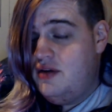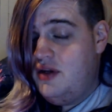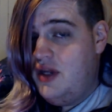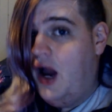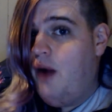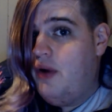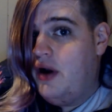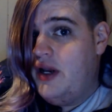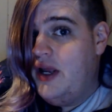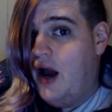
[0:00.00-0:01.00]
got where
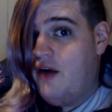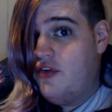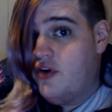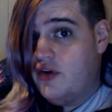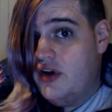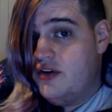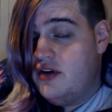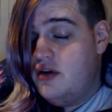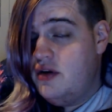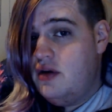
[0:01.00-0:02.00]
he got for a
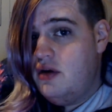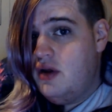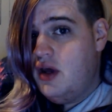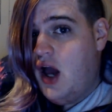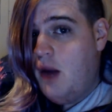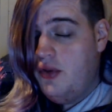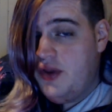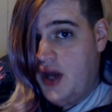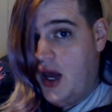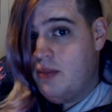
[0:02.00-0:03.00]
reason. I won't
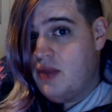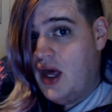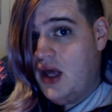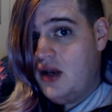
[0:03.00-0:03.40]
deny him that.